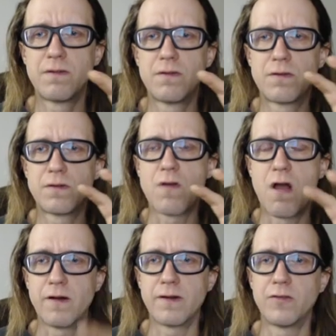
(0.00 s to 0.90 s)
to
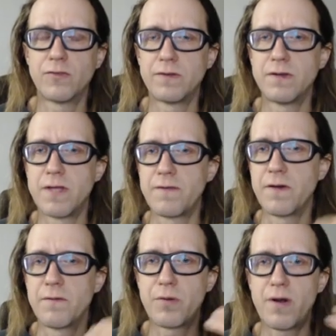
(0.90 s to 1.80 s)
harness
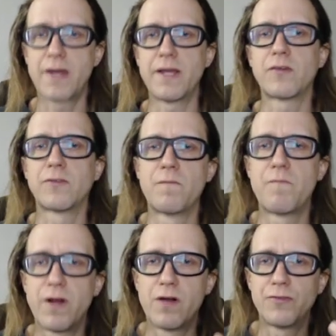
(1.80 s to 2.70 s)
different products,
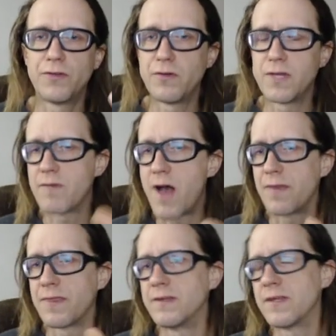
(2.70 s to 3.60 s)
but also give
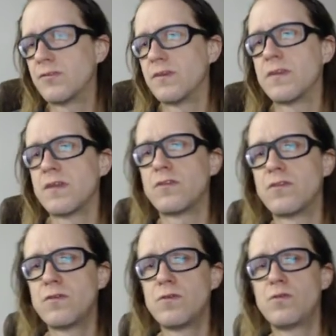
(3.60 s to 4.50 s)
authenticity
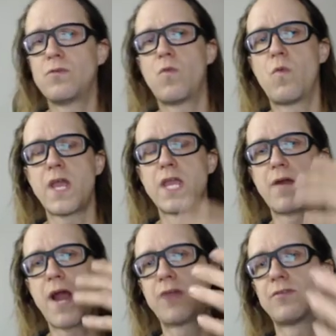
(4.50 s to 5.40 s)
to what
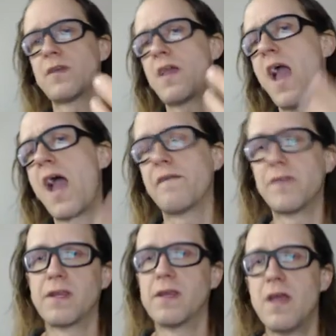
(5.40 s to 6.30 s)
you're actually
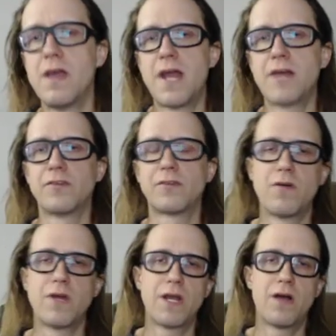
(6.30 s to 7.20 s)
having. Not just
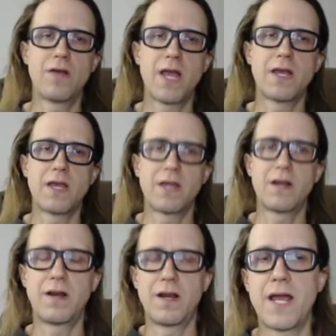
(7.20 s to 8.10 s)
going, oh yeah,
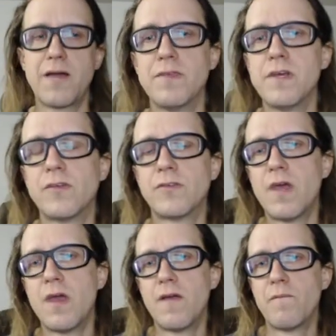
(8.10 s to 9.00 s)
here I have this,
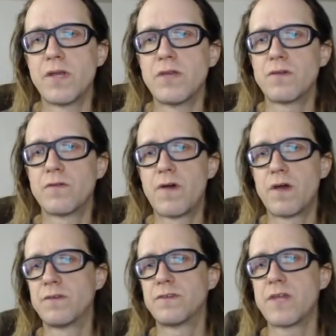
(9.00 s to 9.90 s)
but you could
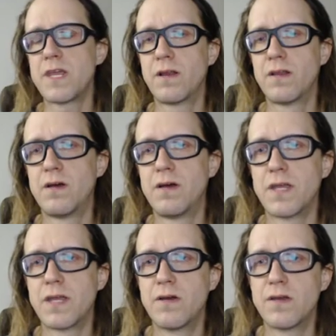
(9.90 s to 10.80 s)
follow the chain along.
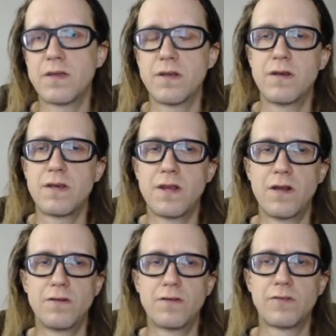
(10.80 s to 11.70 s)
You
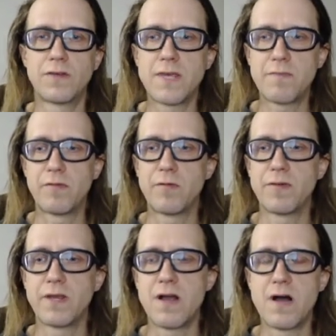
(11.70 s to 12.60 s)
could, just to keep
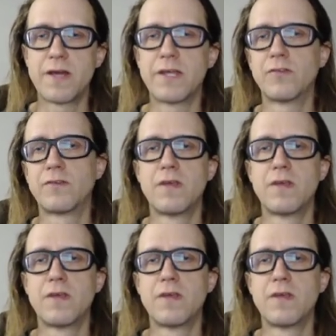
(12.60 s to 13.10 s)
everybody honest.